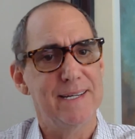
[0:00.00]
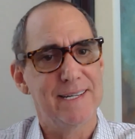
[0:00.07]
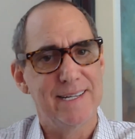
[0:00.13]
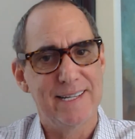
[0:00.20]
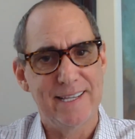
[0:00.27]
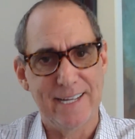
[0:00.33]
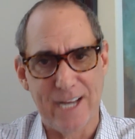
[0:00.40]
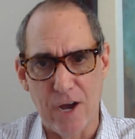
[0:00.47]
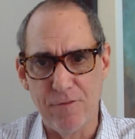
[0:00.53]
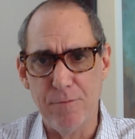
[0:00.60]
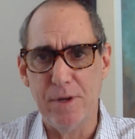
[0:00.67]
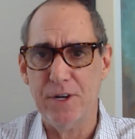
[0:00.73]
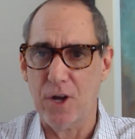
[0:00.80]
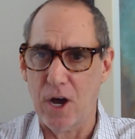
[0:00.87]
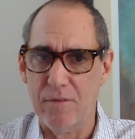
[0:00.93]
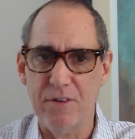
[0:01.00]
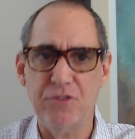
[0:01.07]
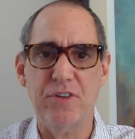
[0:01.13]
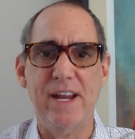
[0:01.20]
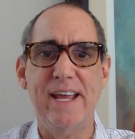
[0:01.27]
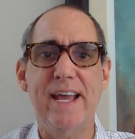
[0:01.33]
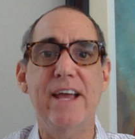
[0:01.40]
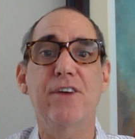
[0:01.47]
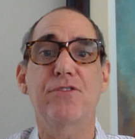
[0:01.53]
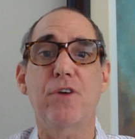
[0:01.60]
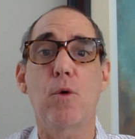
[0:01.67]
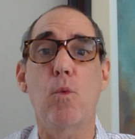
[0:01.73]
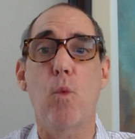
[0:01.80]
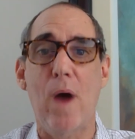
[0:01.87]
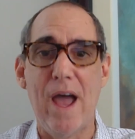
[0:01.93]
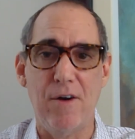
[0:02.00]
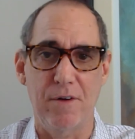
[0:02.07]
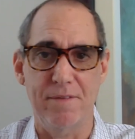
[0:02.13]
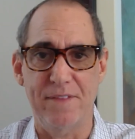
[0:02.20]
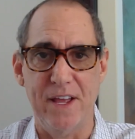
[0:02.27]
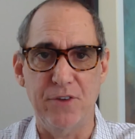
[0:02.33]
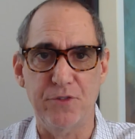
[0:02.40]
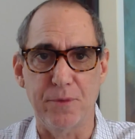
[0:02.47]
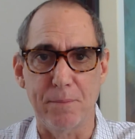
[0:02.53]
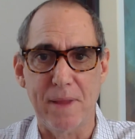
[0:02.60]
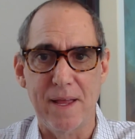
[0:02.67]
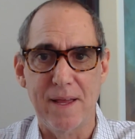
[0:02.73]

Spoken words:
The government obviously is aware of this,